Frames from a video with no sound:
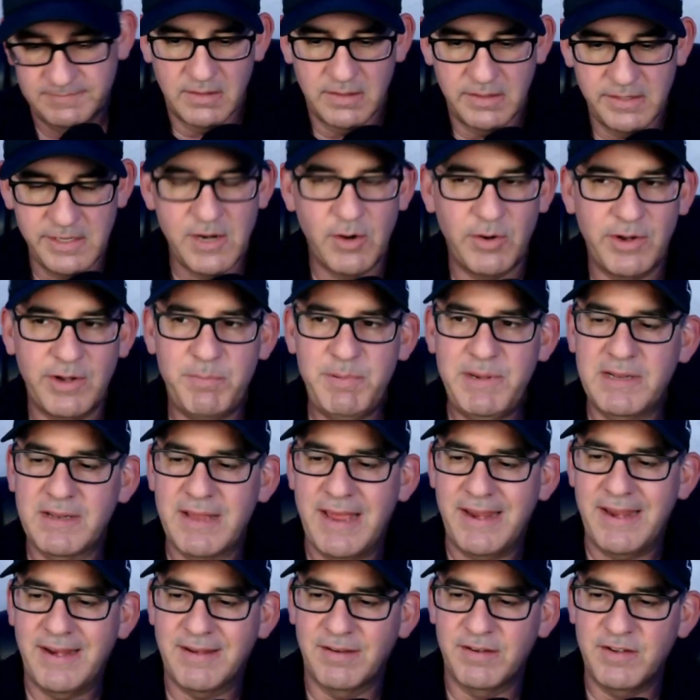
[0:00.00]
It'd be
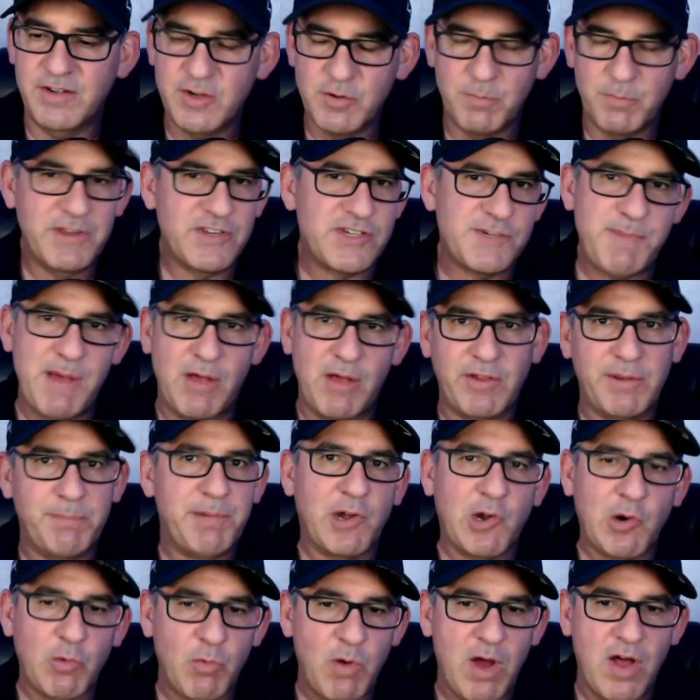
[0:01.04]
like, misspelling
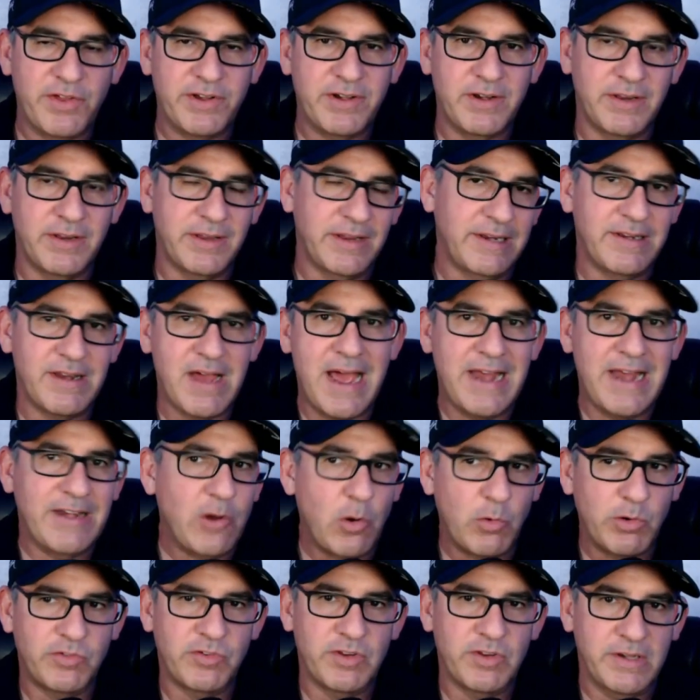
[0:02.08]
Purewallet and then not
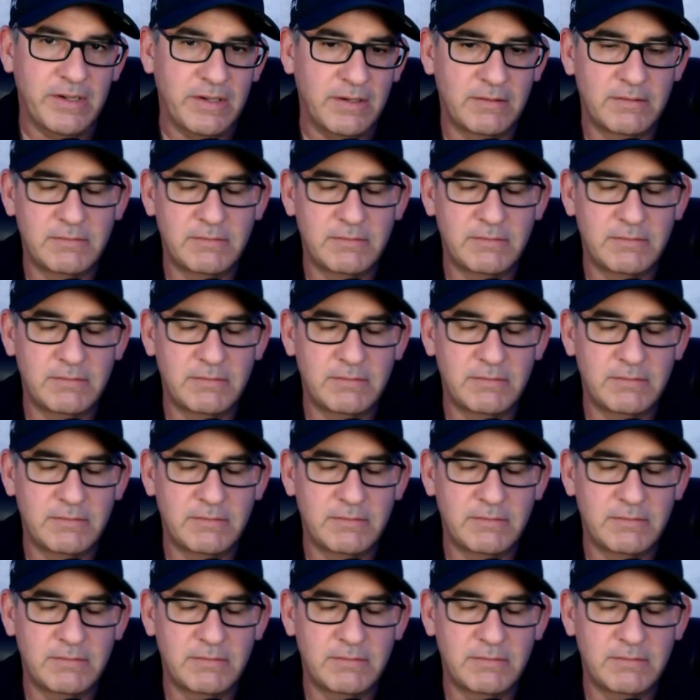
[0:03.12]
noticing.